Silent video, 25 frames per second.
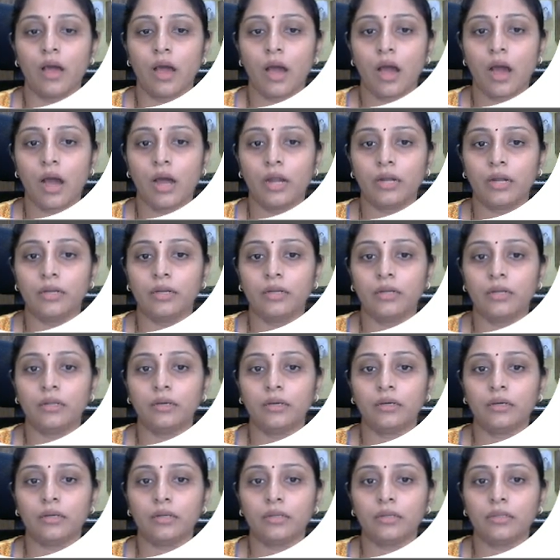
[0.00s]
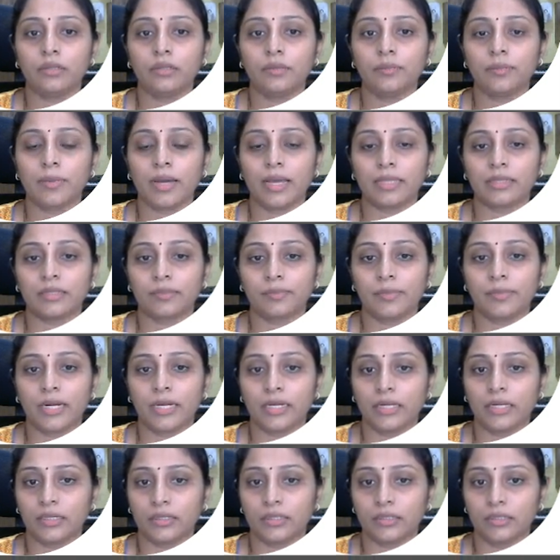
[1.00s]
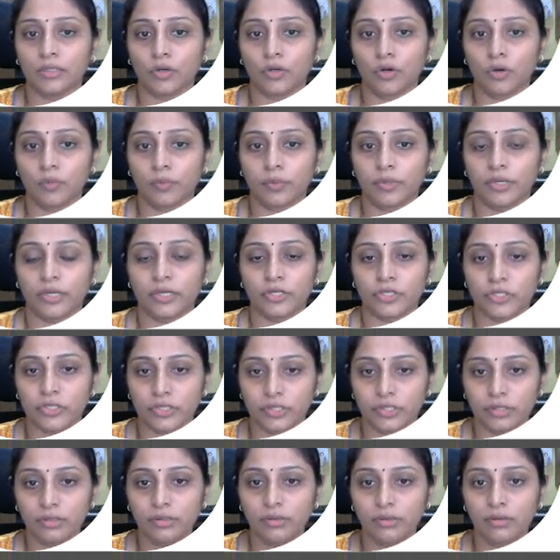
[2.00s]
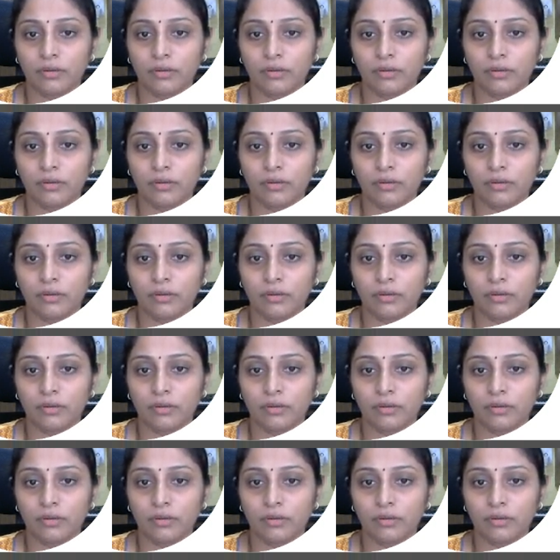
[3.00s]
under the mathematical operation